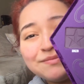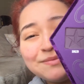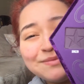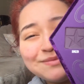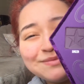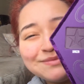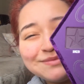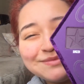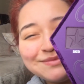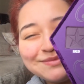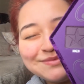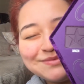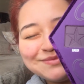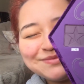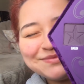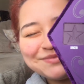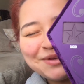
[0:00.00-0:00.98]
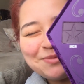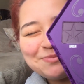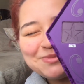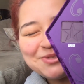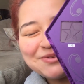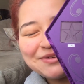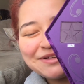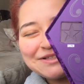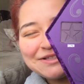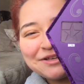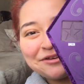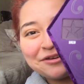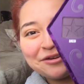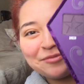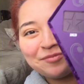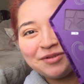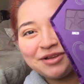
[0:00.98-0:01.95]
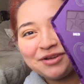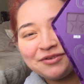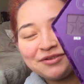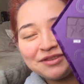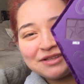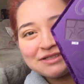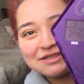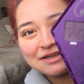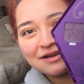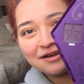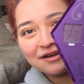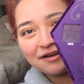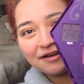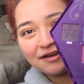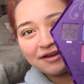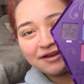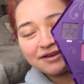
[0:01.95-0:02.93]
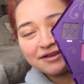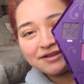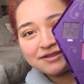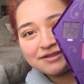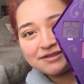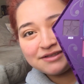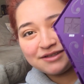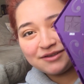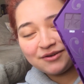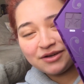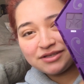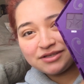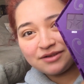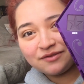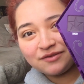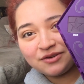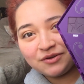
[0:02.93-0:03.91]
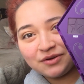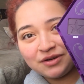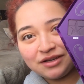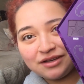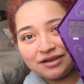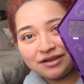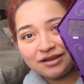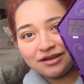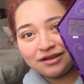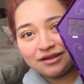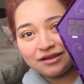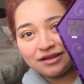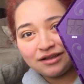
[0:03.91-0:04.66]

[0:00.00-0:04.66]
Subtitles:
I'm so excited to play with this, guys. You guys have no idea.